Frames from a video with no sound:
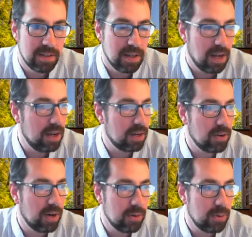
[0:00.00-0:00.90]
Oh,
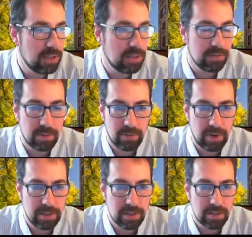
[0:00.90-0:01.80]
great question from
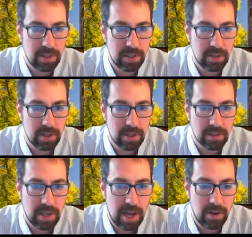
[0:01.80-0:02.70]
Francis in the
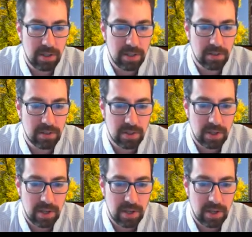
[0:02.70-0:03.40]
audience. How is